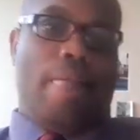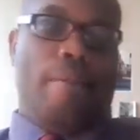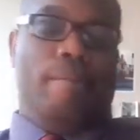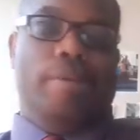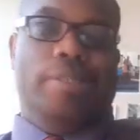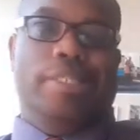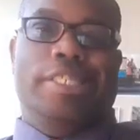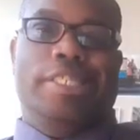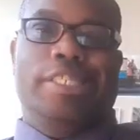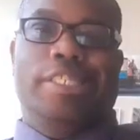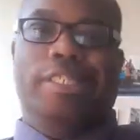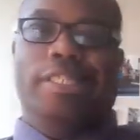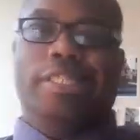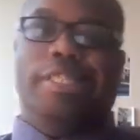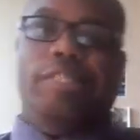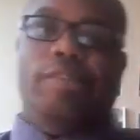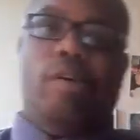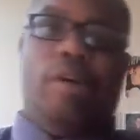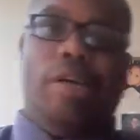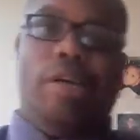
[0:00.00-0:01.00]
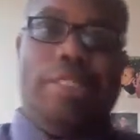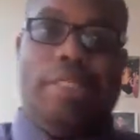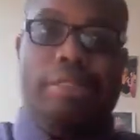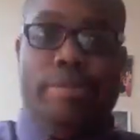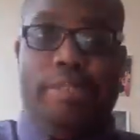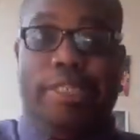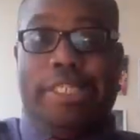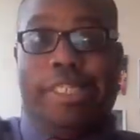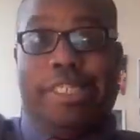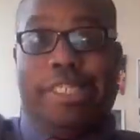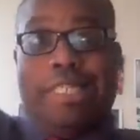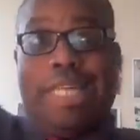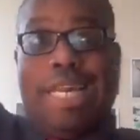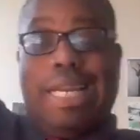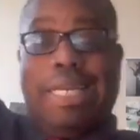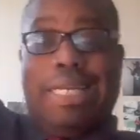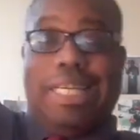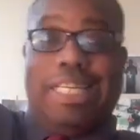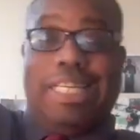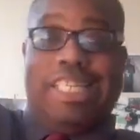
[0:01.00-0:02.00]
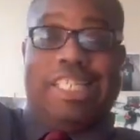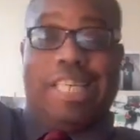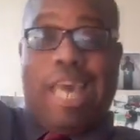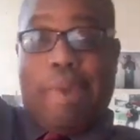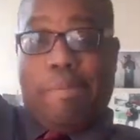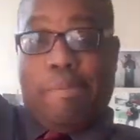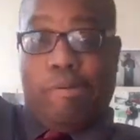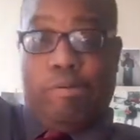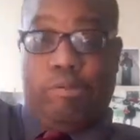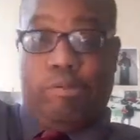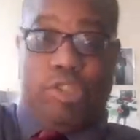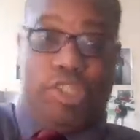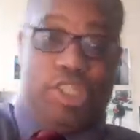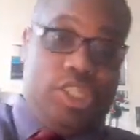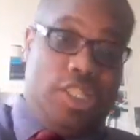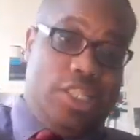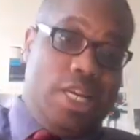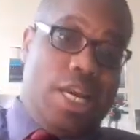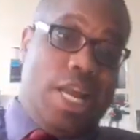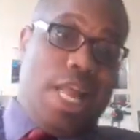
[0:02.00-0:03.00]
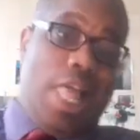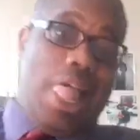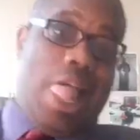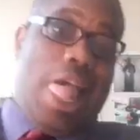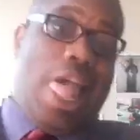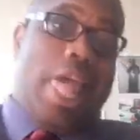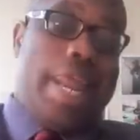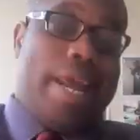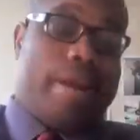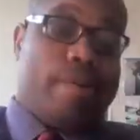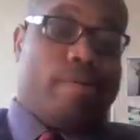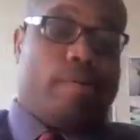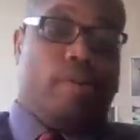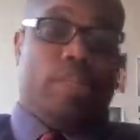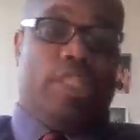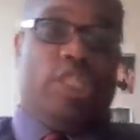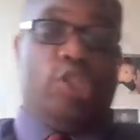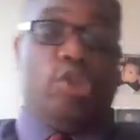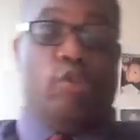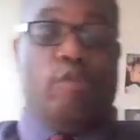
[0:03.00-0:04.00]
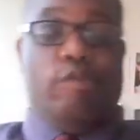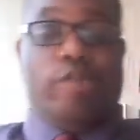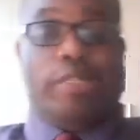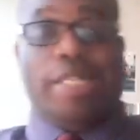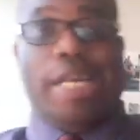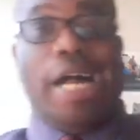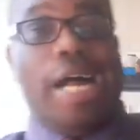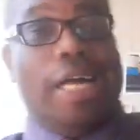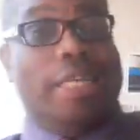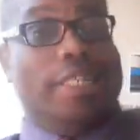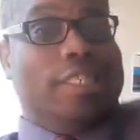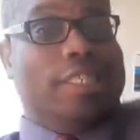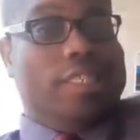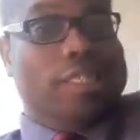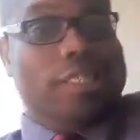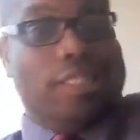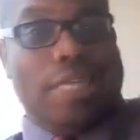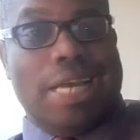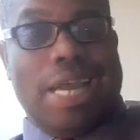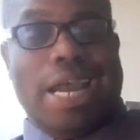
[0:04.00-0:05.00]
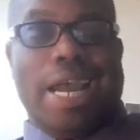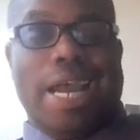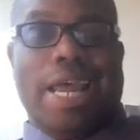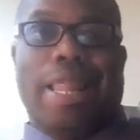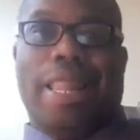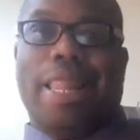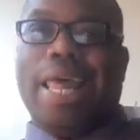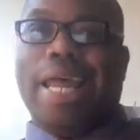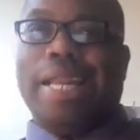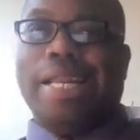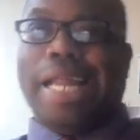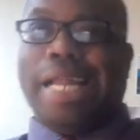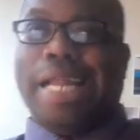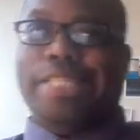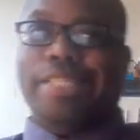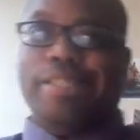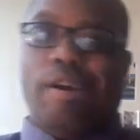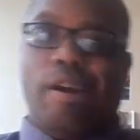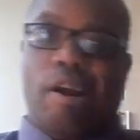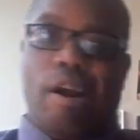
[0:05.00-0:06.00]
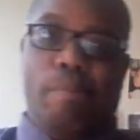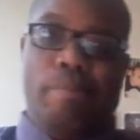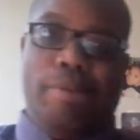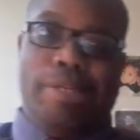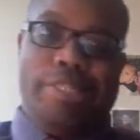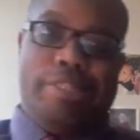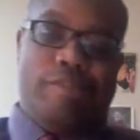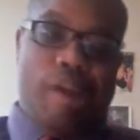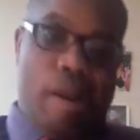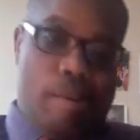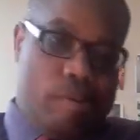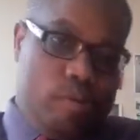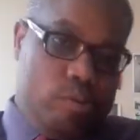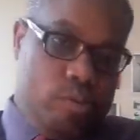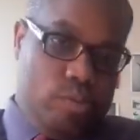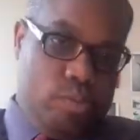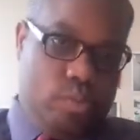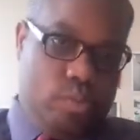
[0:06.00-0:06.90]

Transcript: where Jesus is talking to his disciples, and it crosses over to us. Let not your heart be troubled.